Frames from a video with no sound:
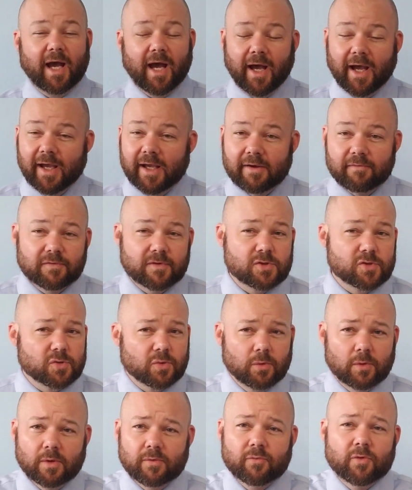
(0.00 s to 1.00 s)
I have
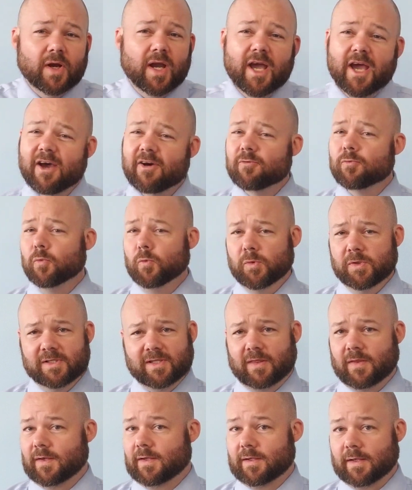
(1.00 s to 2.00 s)
control over
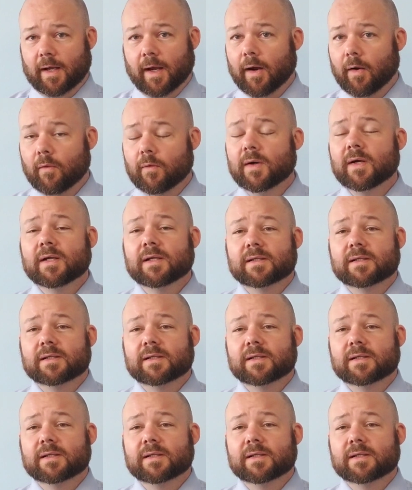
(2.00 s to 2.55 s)
everything now.